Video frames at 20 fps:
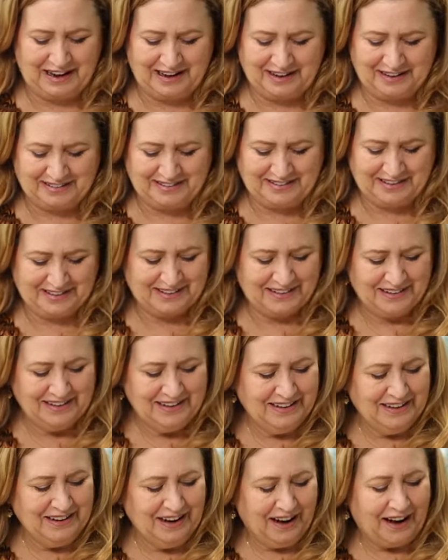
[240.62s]
and
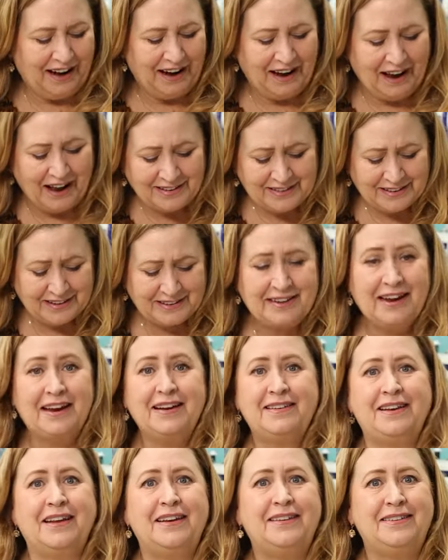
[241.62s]
I
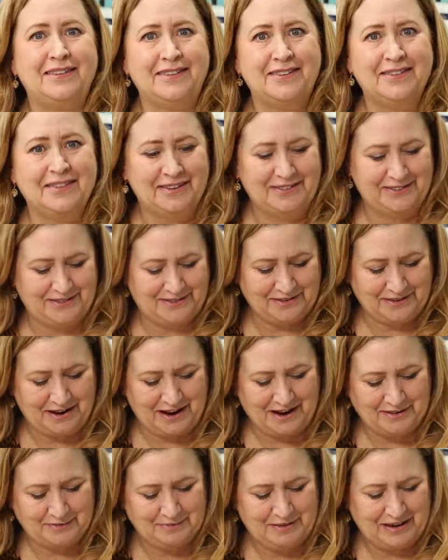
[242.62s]
hesitate to do those, you
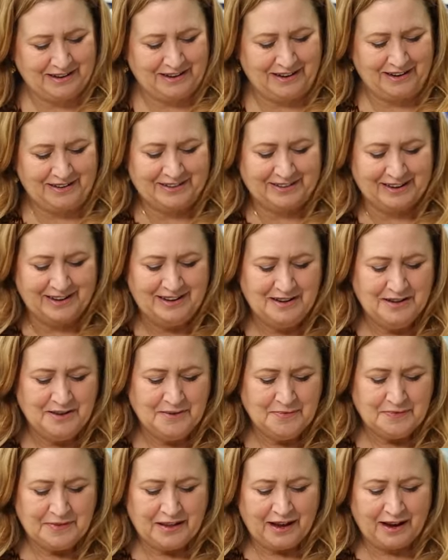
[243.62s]
guys, because
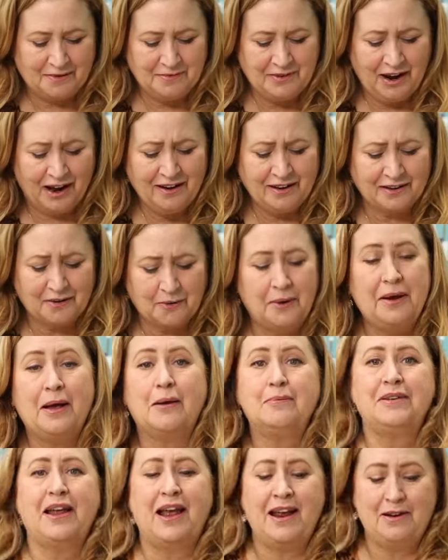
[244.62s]
I'm not
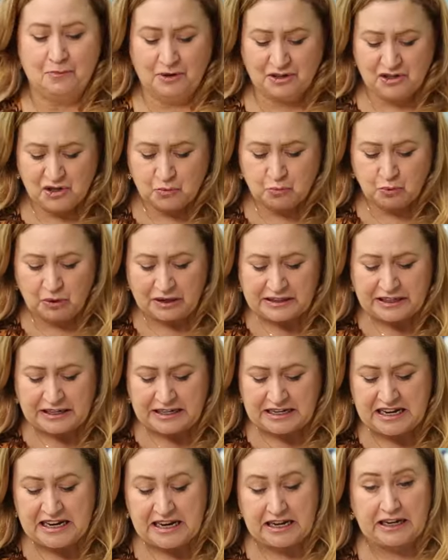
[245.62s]
equipped. And what you
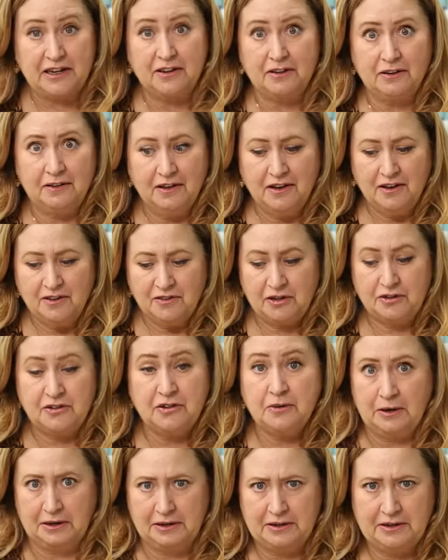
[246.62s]
really need to
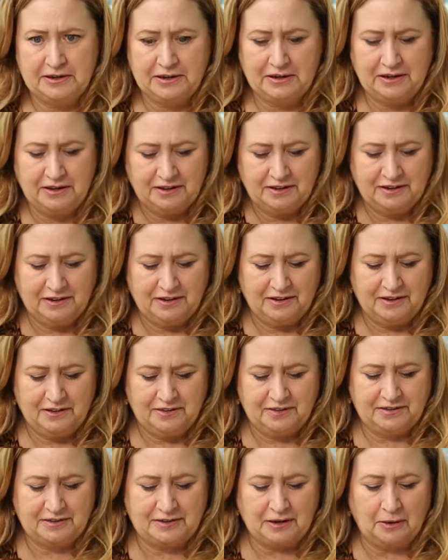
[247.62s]
do a good
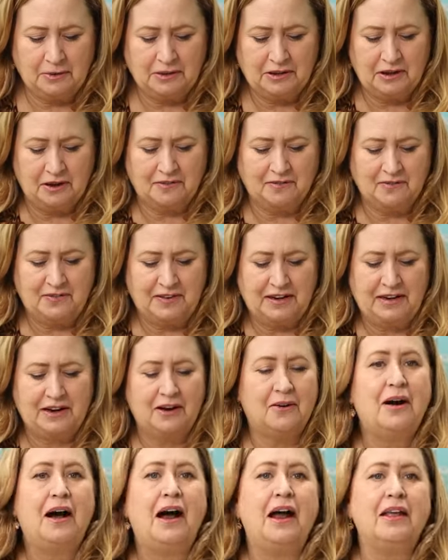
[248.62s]
a long
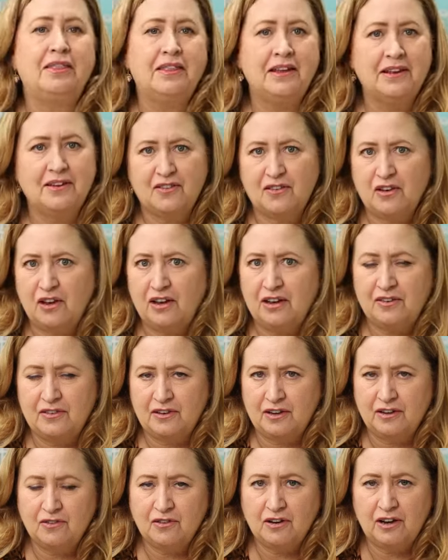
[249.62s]
video I think is a, is
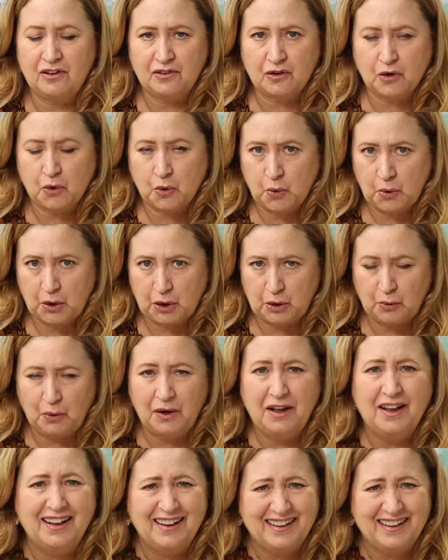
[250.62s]
a, is a crew.